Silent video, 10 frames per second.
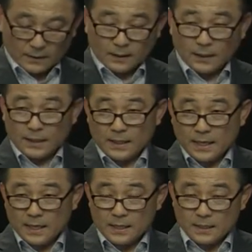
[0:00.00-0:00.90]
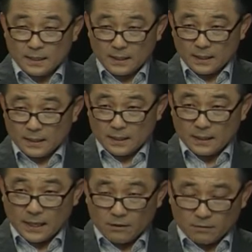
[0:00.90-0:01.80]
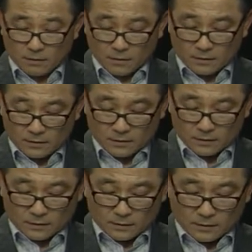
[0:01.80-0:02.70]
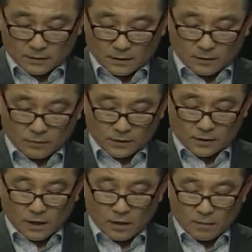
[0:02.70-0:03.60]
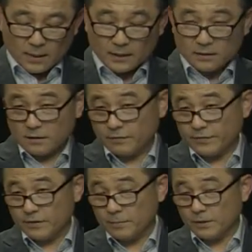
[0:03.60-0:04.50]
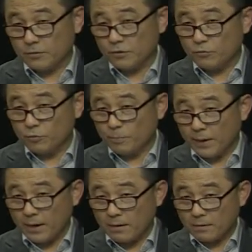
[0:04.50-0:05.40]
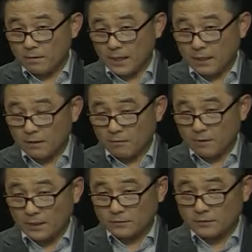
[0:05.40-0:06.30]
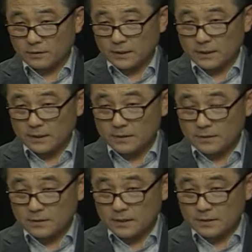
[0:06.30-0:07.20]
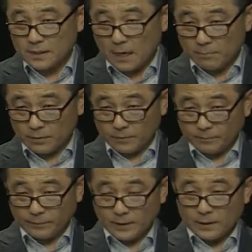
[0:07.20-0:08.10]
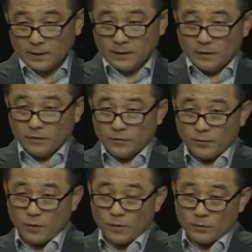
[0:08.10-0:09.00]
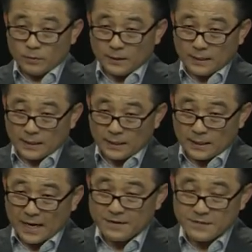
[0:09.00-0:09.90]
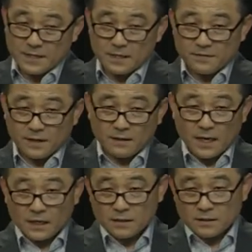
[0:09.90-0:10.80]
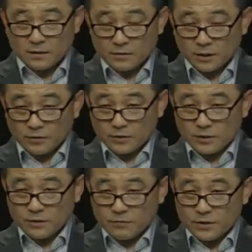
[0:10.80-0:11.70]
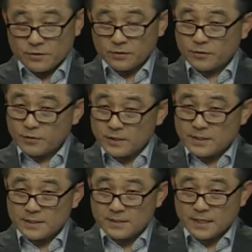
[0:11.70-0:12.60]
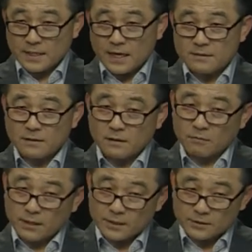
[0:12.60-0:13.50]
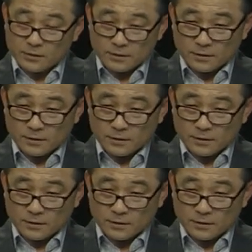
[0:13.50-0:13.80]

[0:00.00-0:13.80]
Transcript: And then later on, we're going to talk about the difference between repair and correction. And this is an example. So SLA, second language acquisition research, treats this data as a correction,